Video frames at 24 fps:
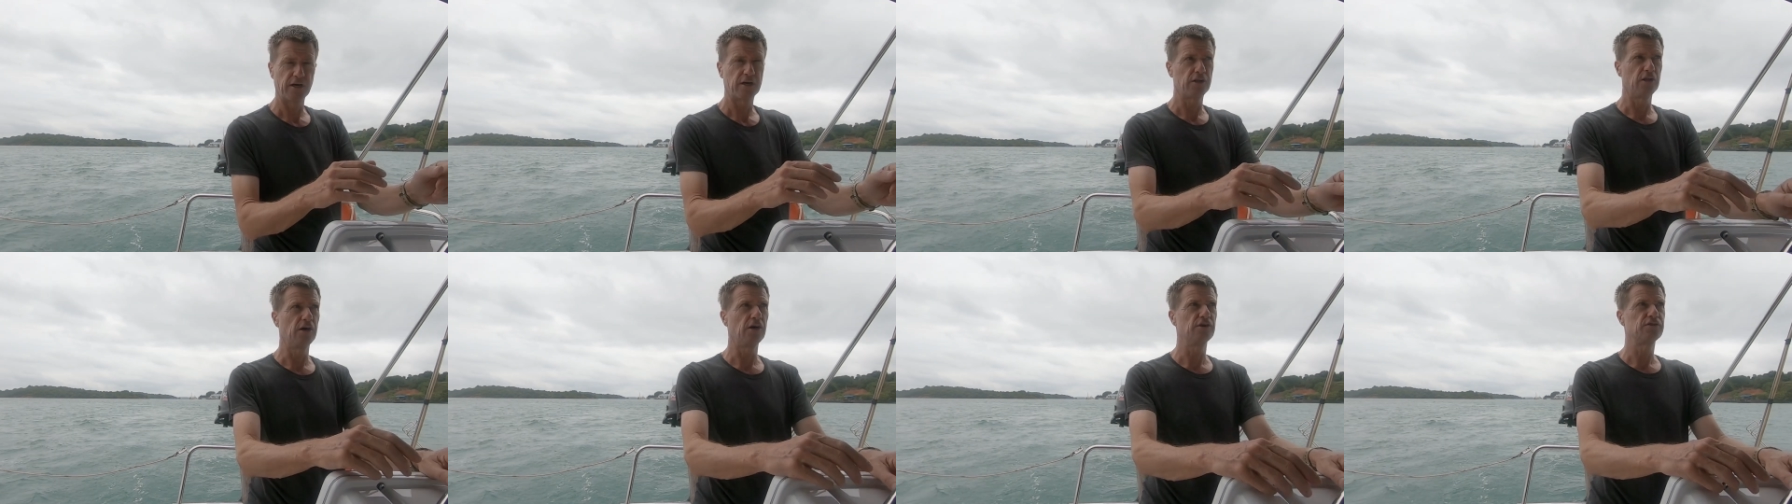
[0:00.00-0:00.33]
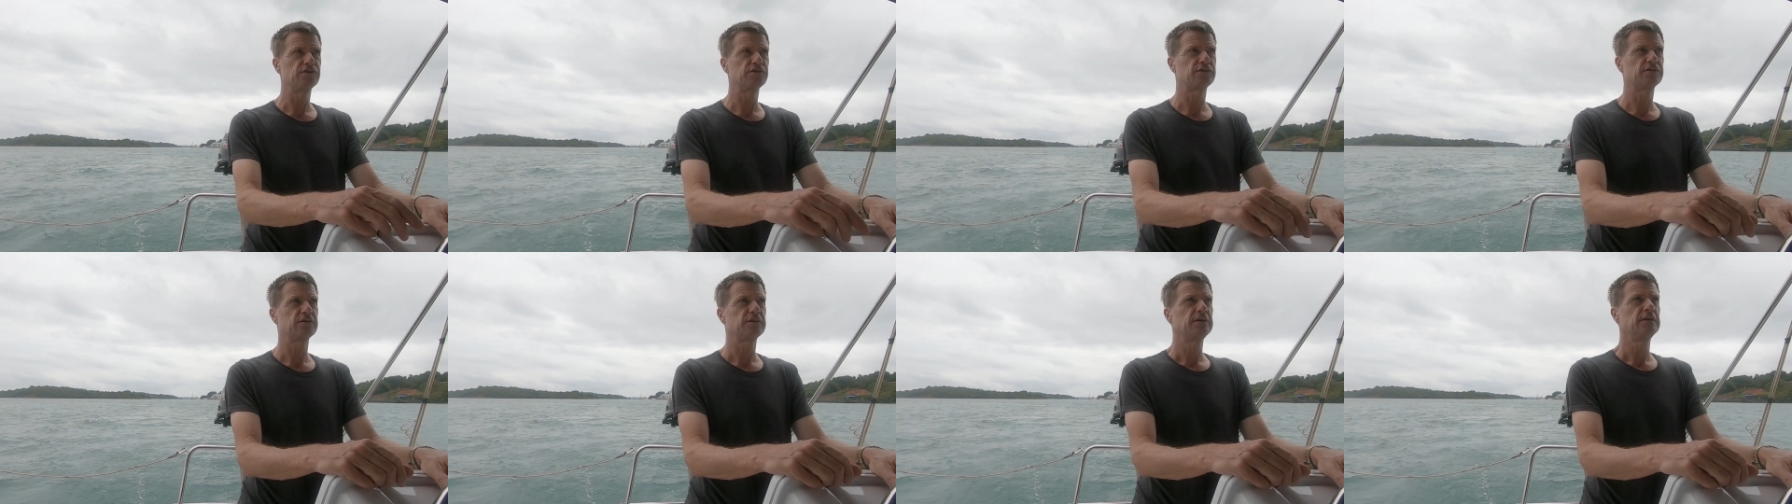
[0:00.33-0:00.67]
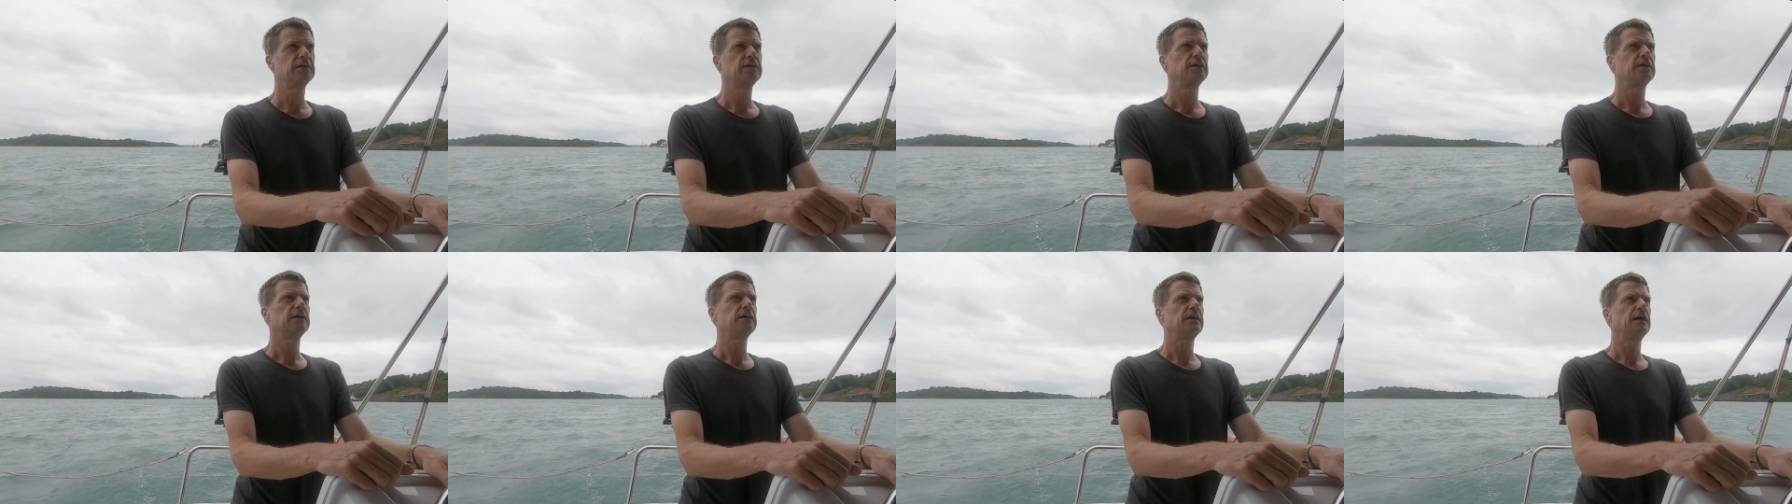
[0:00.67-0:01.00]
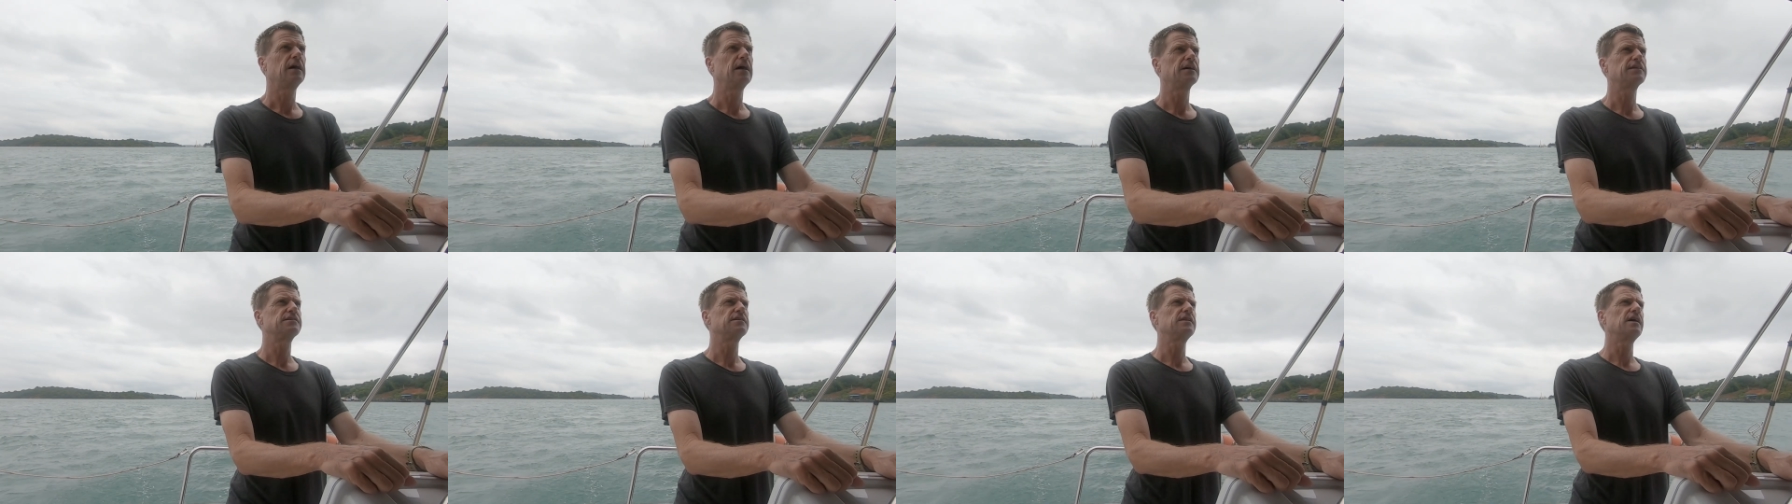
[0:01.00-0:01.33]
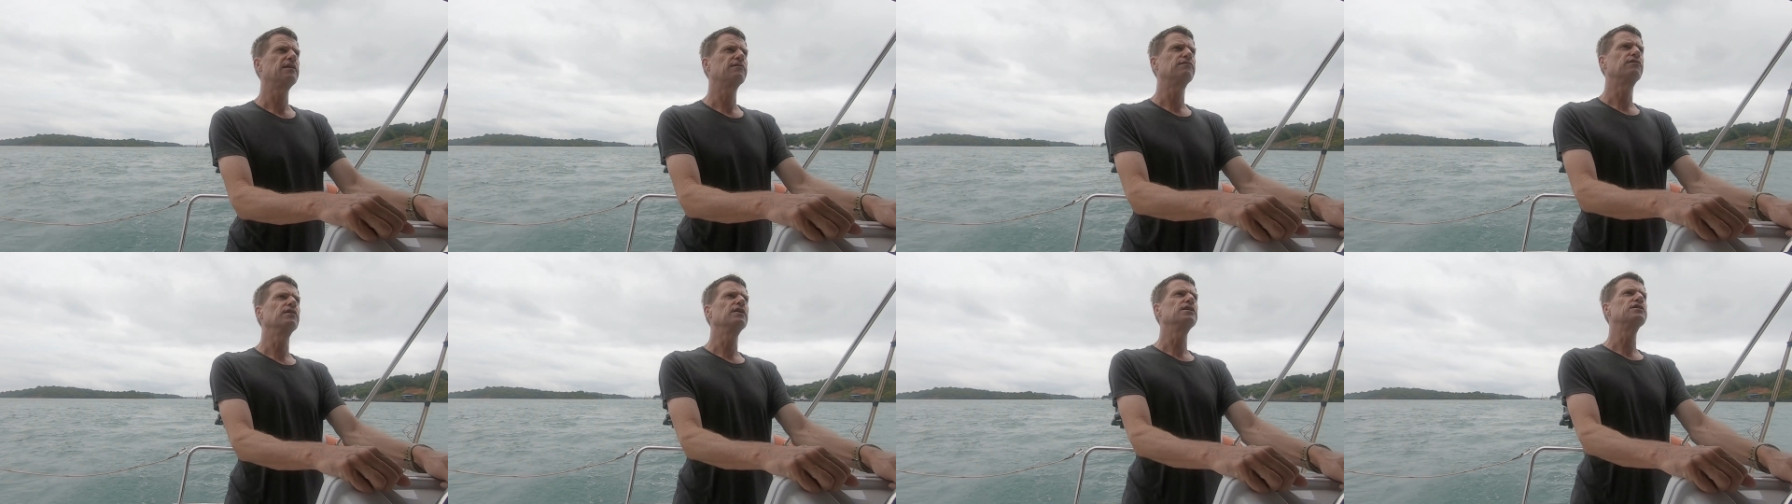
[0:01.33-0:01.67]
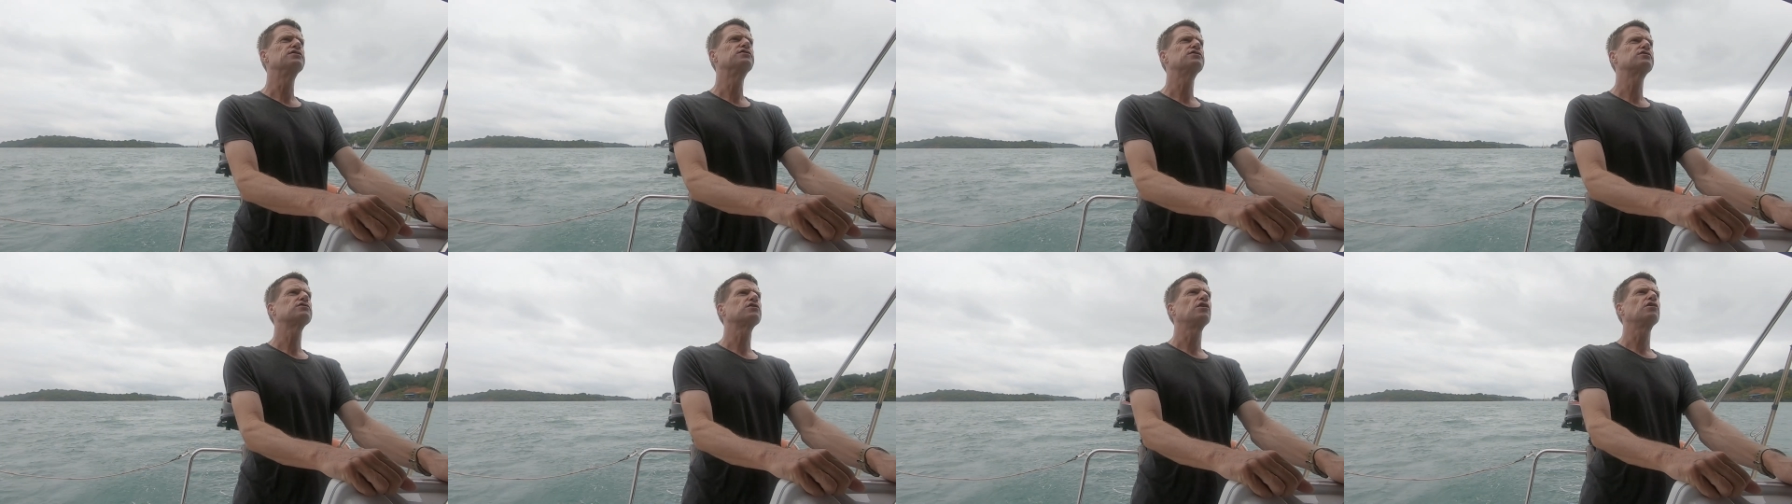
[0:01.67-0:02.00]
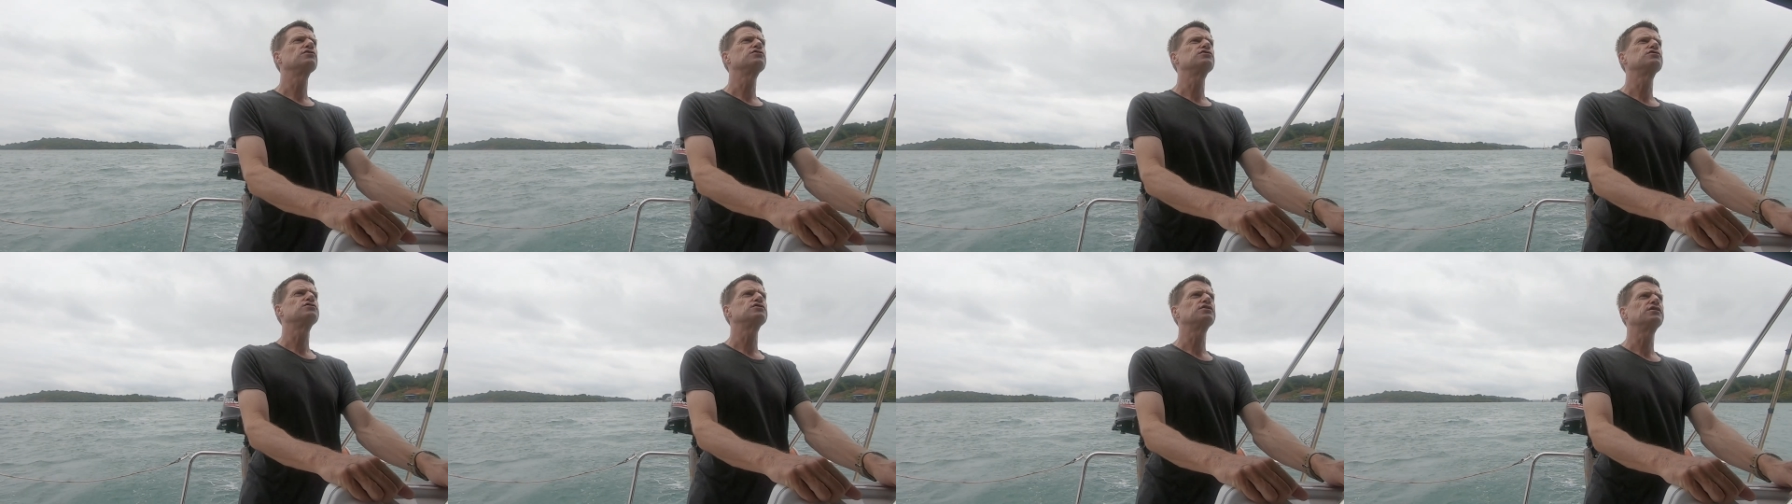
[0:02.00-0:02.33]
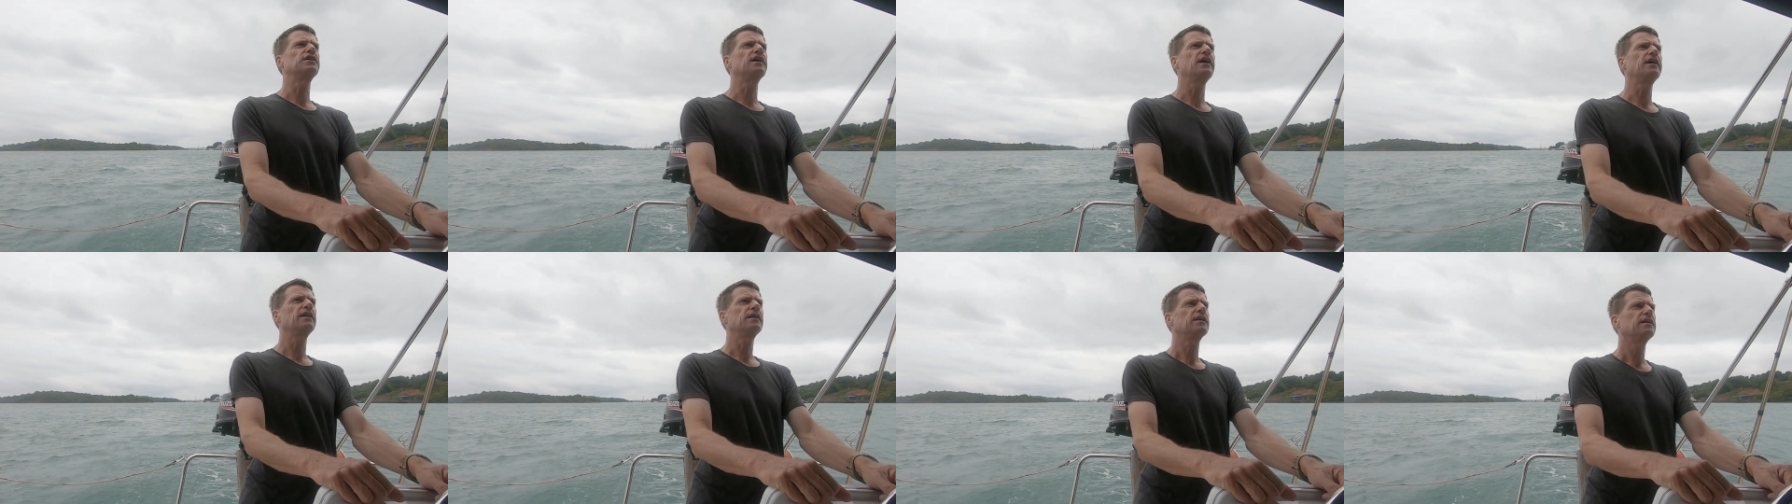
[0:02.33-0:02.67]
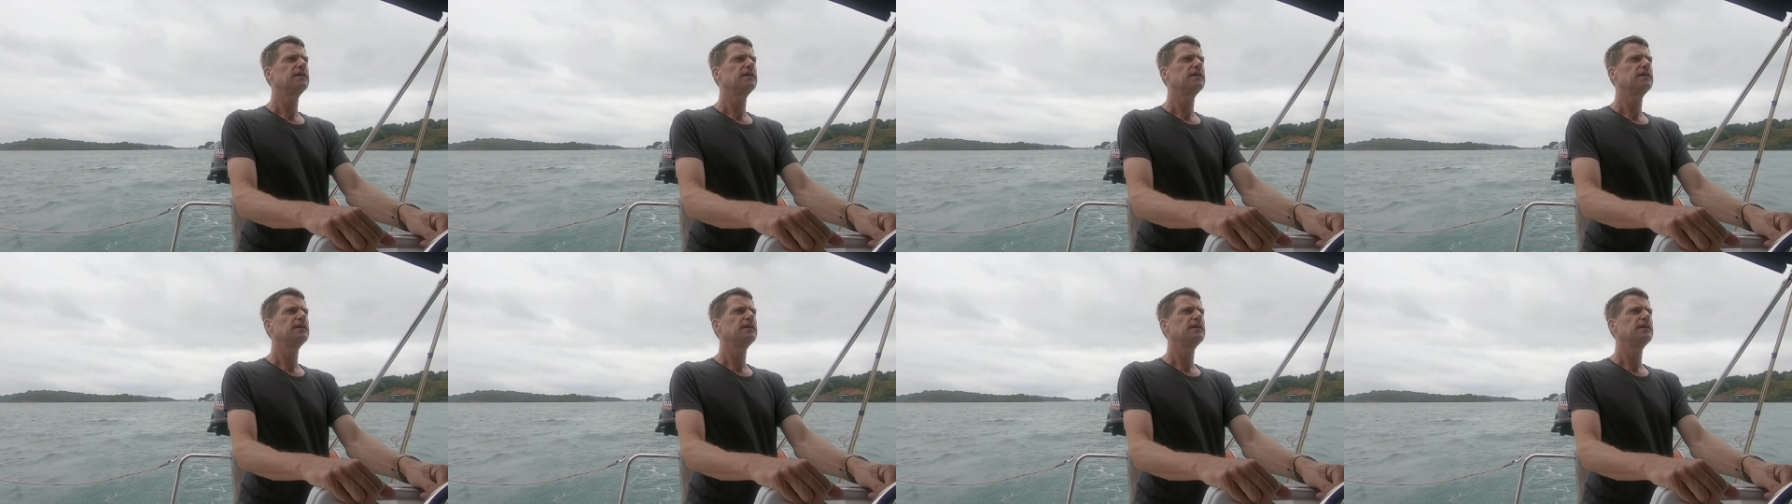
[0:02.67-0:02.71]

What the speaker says: close to that village, as close as you can.